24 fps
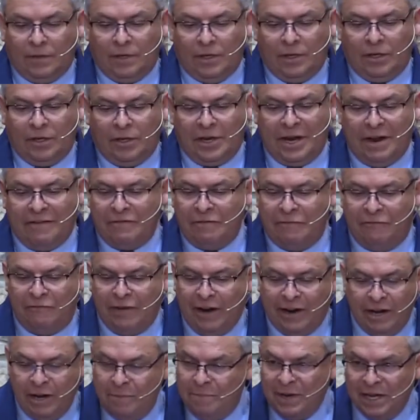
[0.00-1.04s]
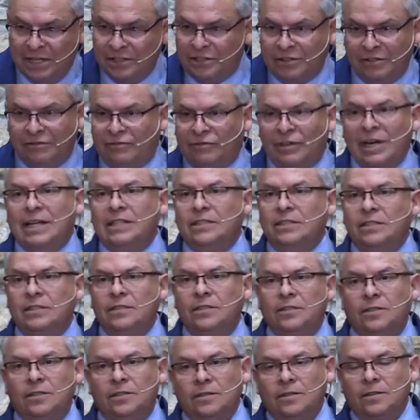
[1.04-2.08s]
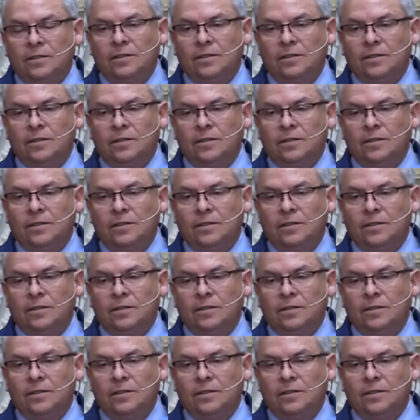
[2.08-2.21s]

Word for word: You can have a very best of friends.